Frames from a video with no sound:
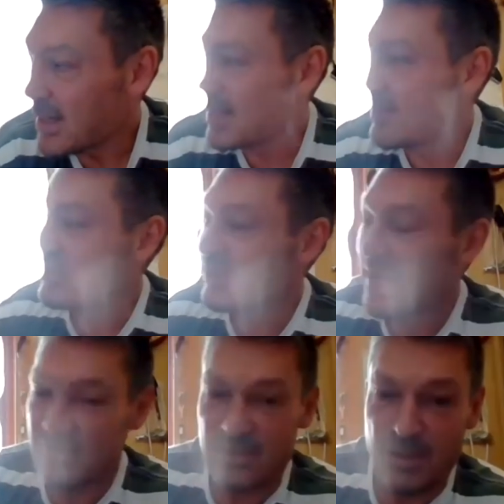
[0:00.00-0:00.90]
and I'm
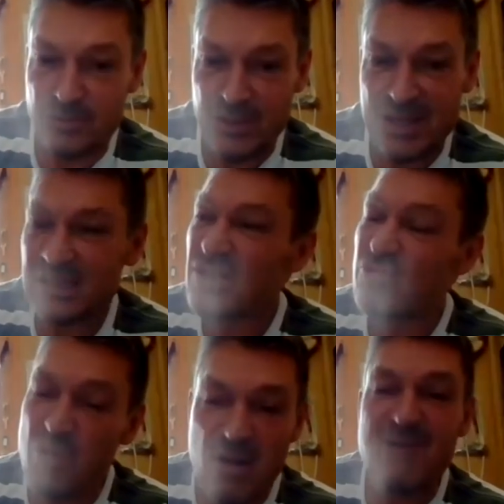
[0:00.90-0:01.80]
shouting to Don Dean, it's the
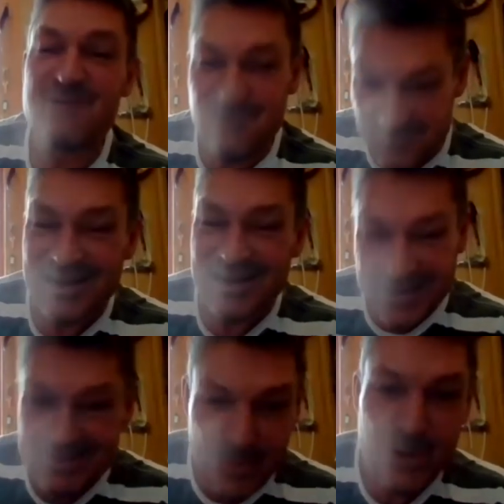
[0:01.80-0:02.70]
wrong
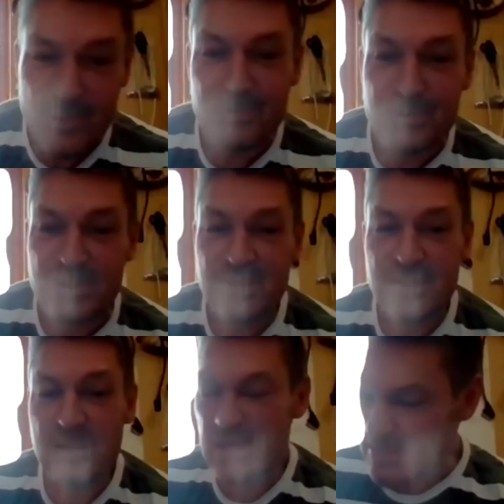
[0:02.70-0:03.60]
fucking boot.
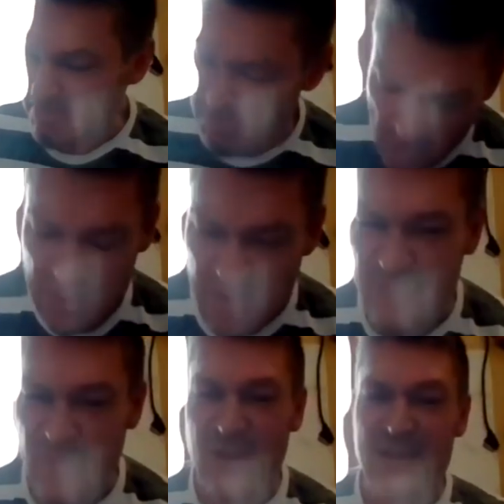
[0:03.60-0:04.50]
He's put your
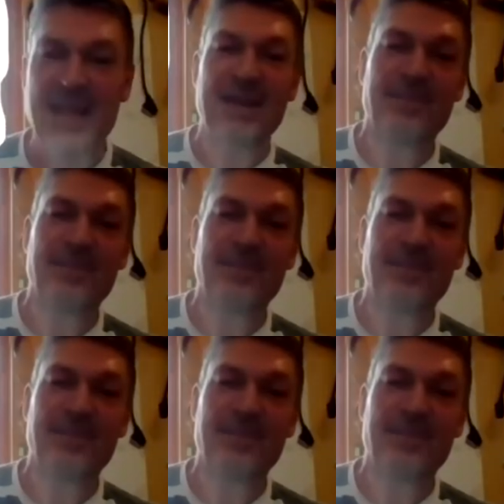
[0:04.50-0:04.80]
foot in it.